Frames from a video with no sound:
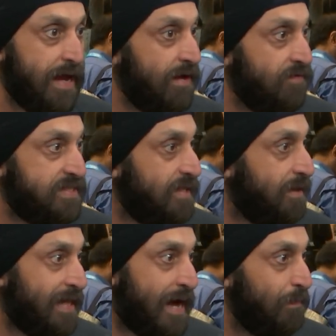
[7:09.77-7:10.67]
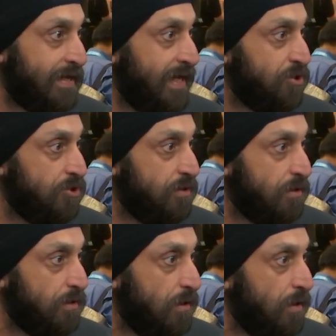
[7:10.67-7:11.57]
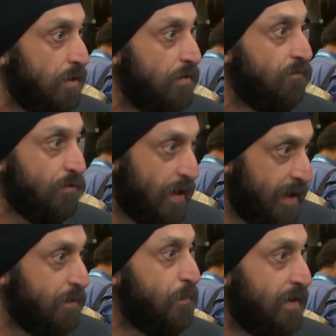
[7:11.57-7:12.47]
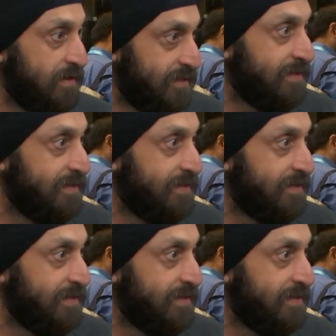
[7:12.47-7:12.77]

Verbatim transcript: every single application for the enterprise